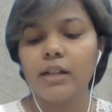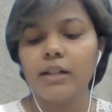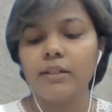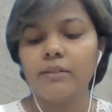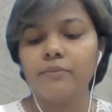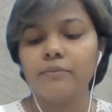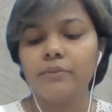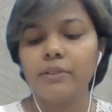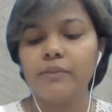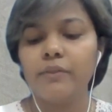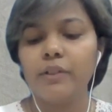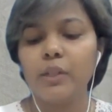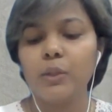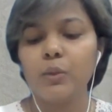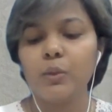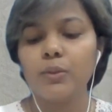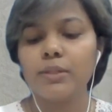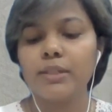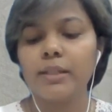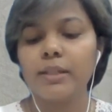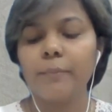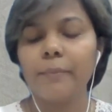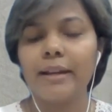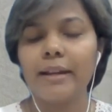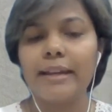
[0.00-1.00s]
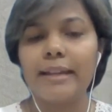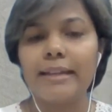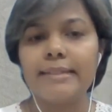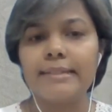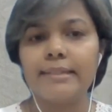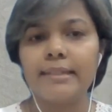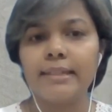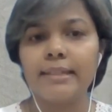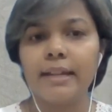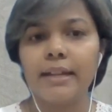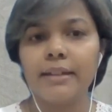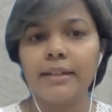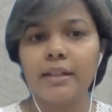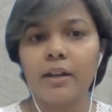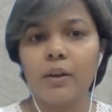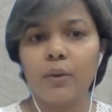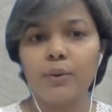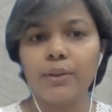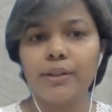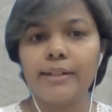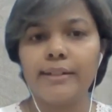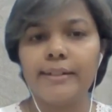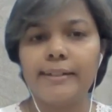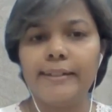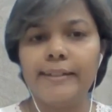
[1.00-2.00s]
We will do some cleansing
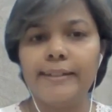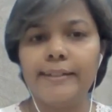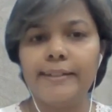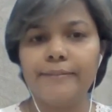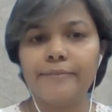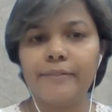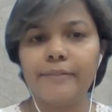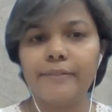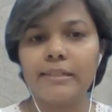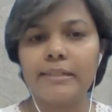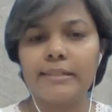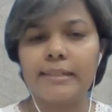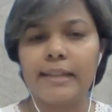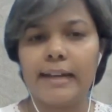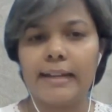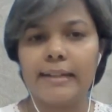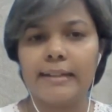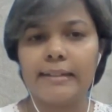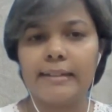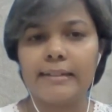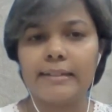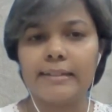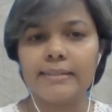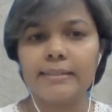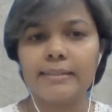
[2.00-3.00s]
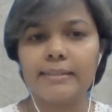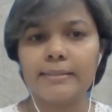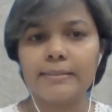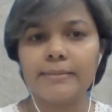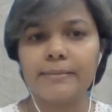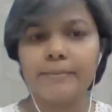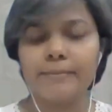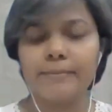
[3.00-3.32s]
around grief and sadness,